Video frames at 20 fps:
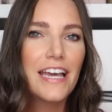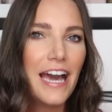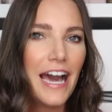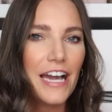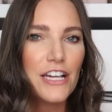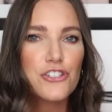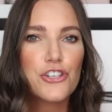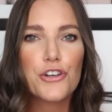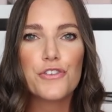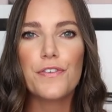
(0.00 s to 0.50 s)

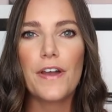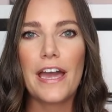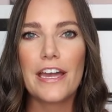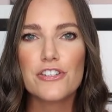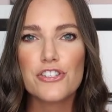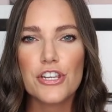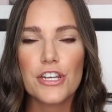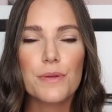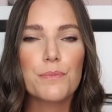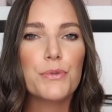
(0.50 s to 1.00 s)
I share
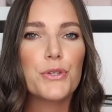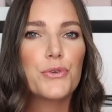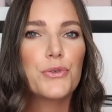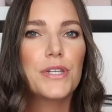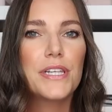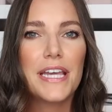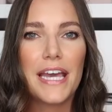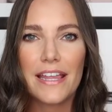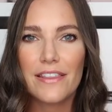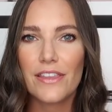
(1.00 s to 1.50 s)
fashion,
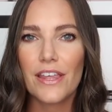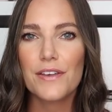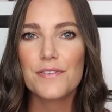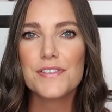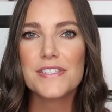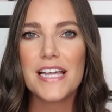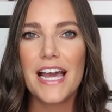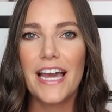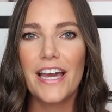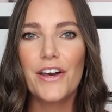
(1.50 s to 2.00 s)
beauty, and
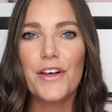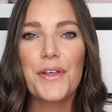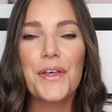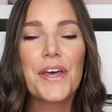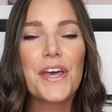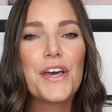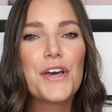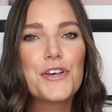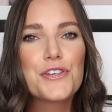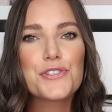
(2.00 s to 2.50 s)
lifestyle.
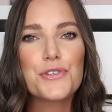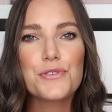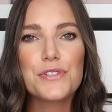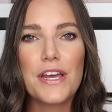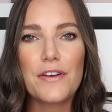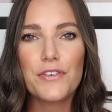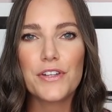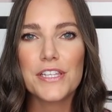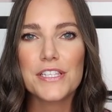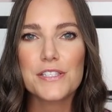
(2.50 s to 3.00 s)
So
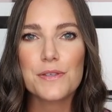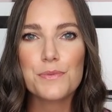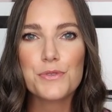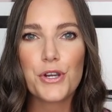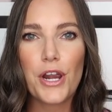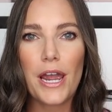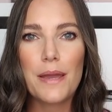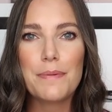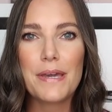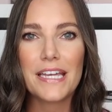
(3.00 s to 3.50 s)
definitely
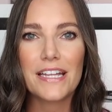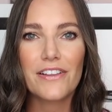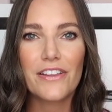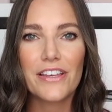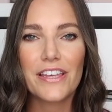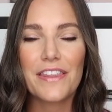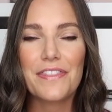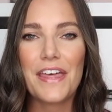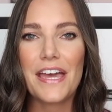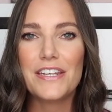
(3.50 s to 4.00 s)
subscribe and
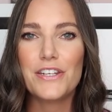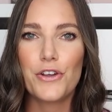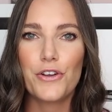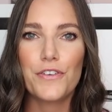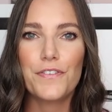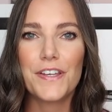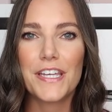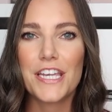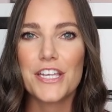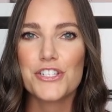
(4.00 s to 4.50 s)
click that
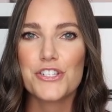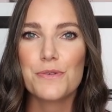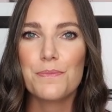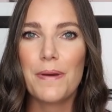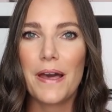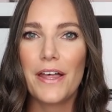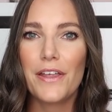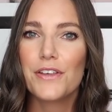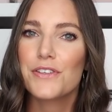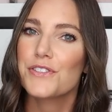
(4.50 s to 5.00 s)
notification
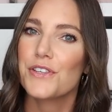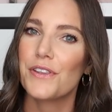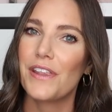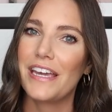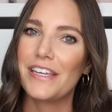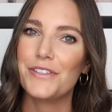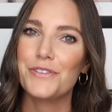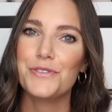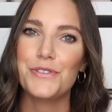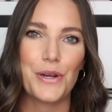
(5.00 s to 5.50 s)
bell so
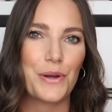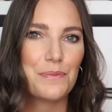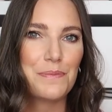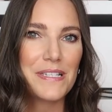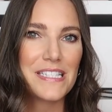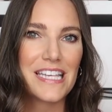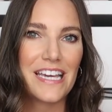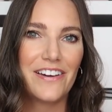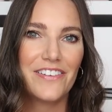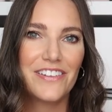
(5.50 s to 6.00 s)
that you don't
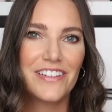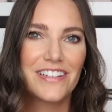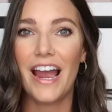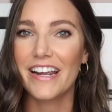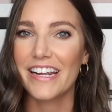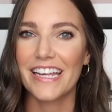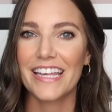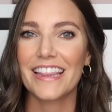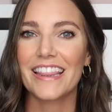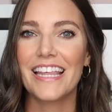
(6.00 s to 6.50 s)
miss out. All
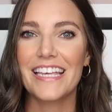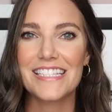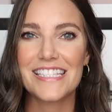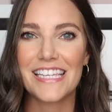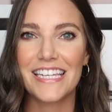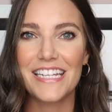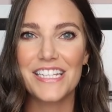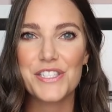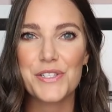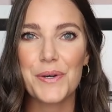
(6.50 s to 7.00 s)
right, let's
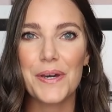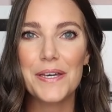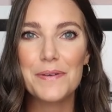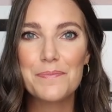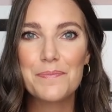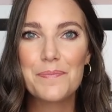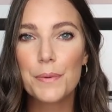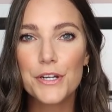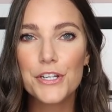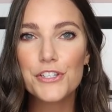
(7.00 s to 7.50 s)
get into it.
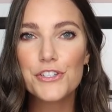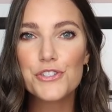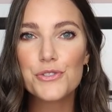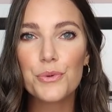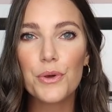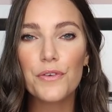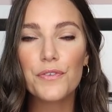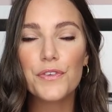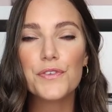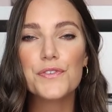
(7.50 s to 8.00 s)
Per
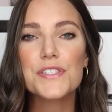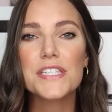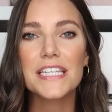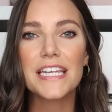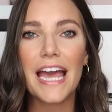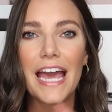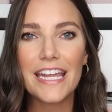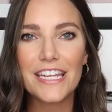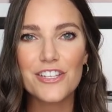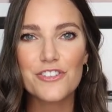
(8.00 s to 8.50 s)
usual, if you've seen
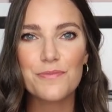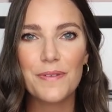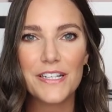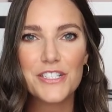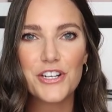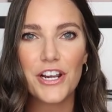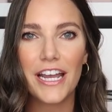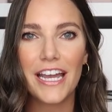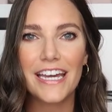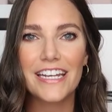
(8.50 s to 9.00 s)
any of my
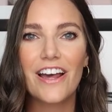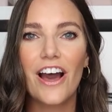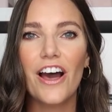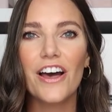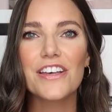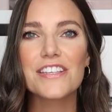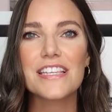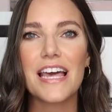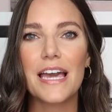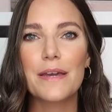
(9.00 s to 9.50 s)
try on
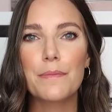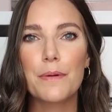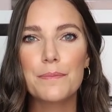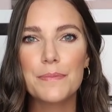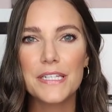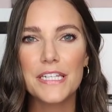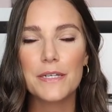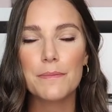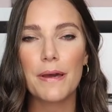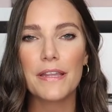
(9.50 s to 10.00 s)
hauls, I'm a
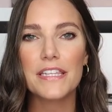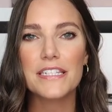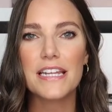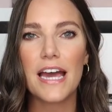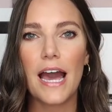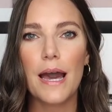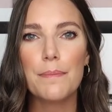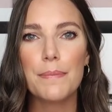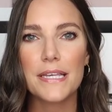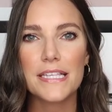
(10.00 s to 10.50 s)
medium on the
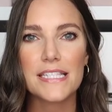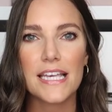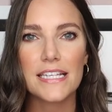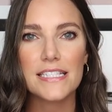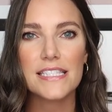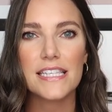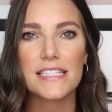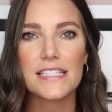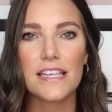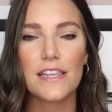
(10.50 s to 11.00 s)
top, a size
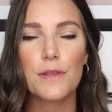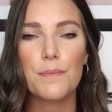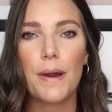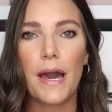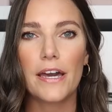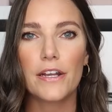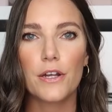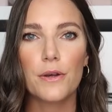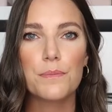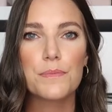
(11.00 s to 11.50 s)
6 on the
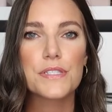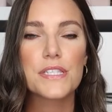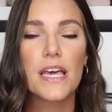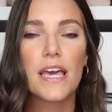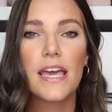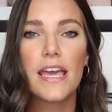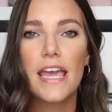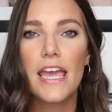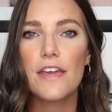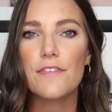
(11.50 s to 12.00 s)
bottoms.
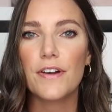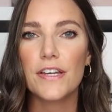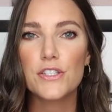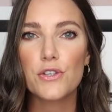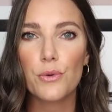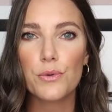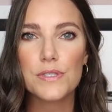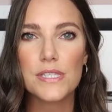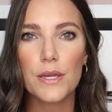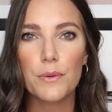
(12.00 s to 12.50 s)
If I
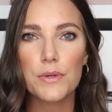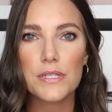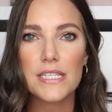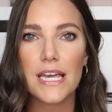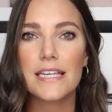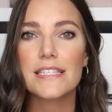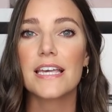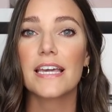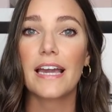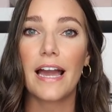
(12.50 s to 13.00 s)
don't say what
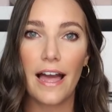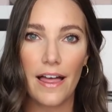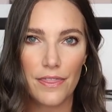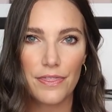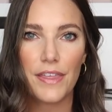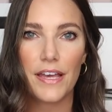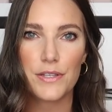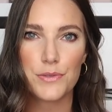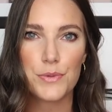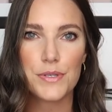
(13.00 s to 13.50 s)
size I got,
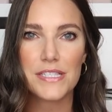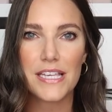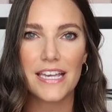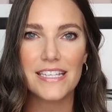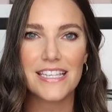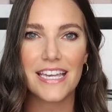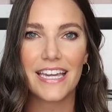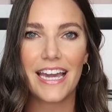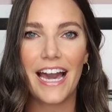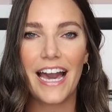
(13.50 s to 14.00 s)
that's what size
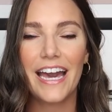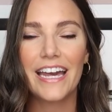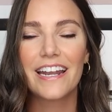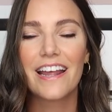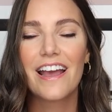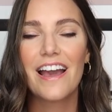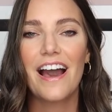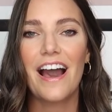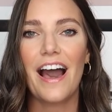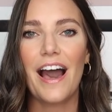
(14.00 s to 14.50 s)
I got.
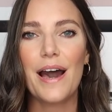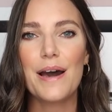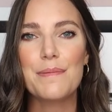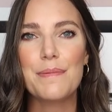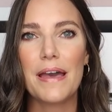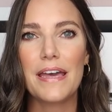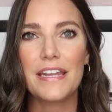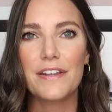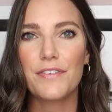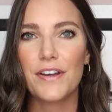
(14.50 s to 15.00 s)

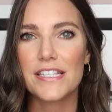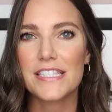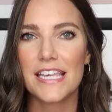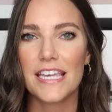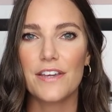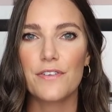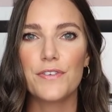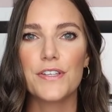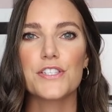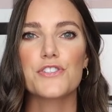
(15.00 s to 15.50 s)
And if I say
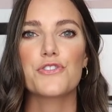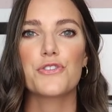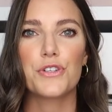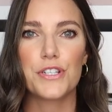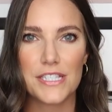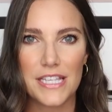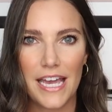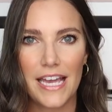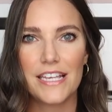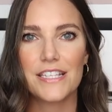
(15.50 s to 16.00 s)
it fits true to
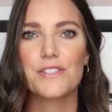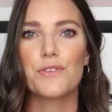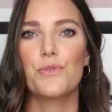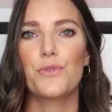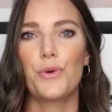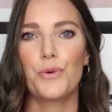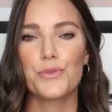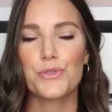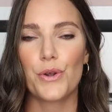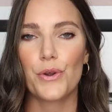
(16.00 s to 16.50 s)
size,
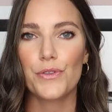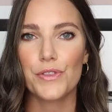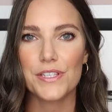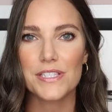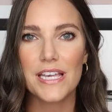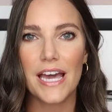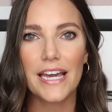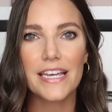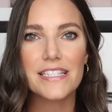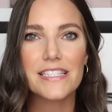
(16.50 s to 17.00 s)
those are the
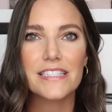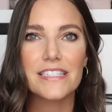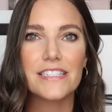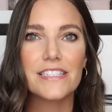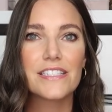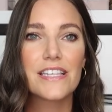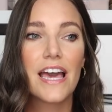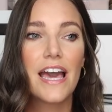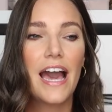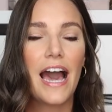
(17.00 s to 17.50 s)

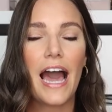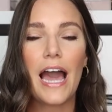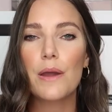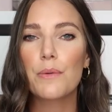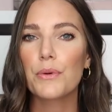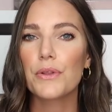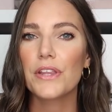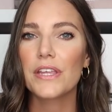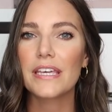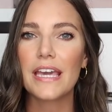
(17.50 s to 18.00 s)
sizes. I
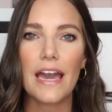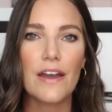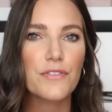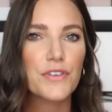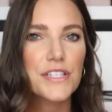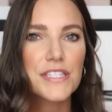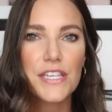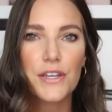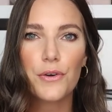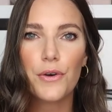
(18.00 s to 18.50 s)
will link
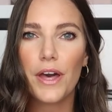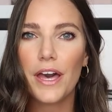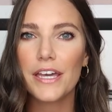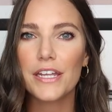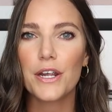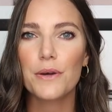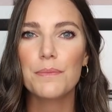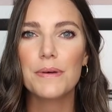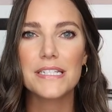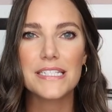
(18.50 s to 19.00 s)
every single
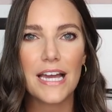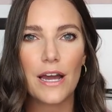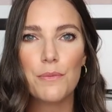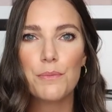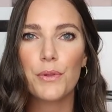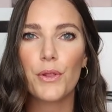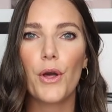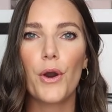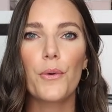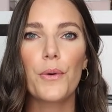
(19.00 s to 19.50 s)
item down
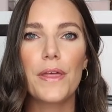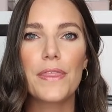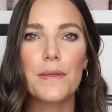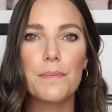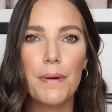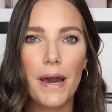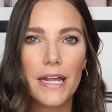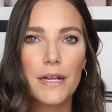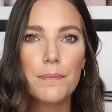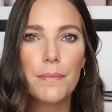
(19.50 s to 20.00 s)
below in the
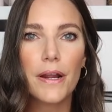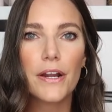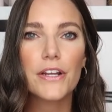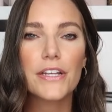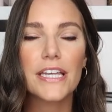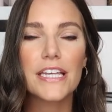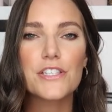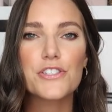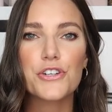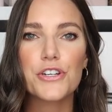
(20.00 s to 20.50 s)
bottom bar in
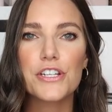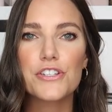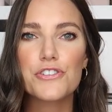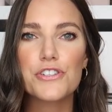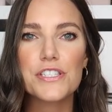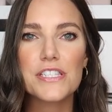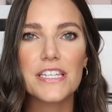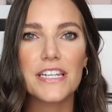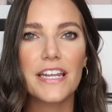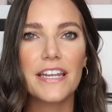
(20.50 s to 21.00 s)
case you're
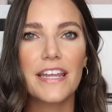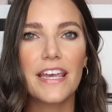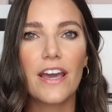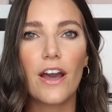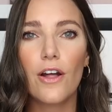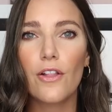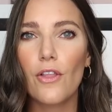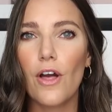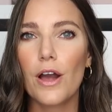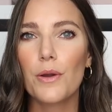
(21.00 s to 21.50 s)
interested in it,
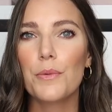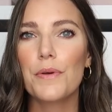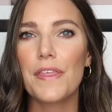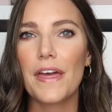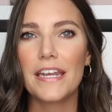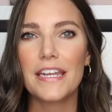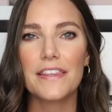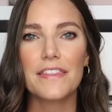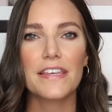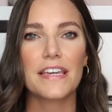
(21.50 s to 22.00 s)
along with
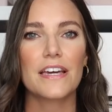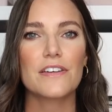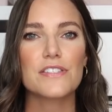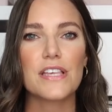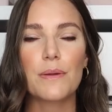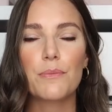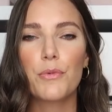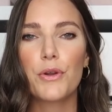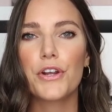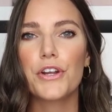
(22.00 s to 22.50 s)
anything else
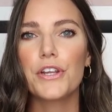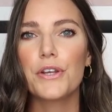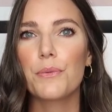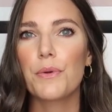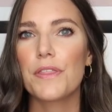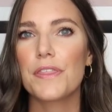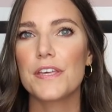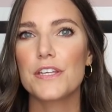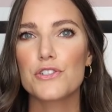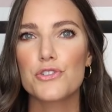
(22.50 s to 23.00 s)
I'm wearing
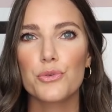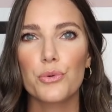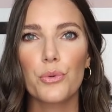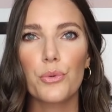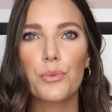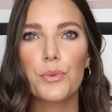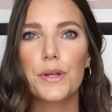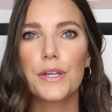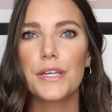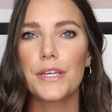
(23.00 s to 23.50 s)
with it,
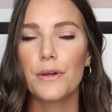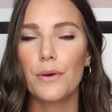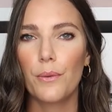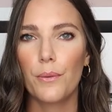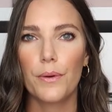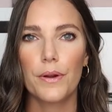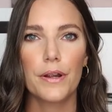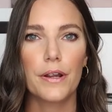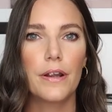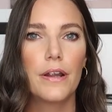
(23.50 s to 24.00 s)
jewelry
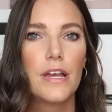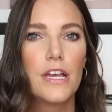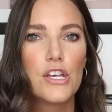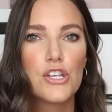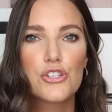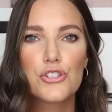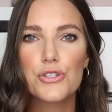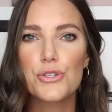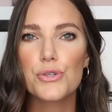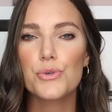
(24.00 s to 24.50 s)
or
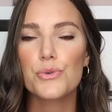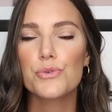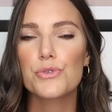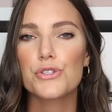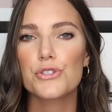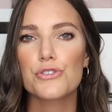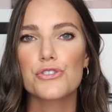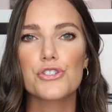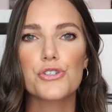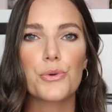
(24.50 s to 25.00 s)
shoes
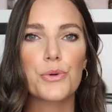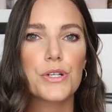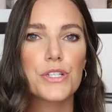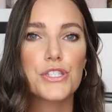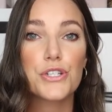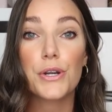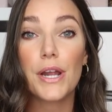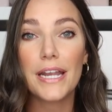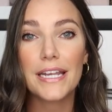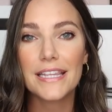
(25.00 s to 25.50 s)
or shorts
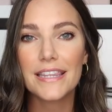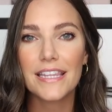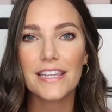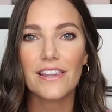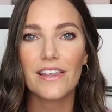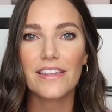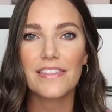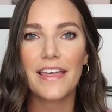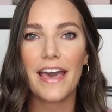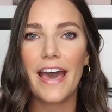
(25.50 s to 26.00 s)
or anything
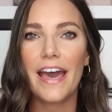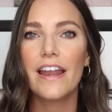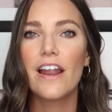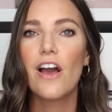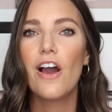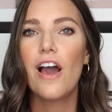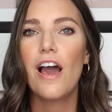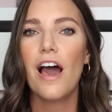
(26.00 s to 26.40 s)
like that.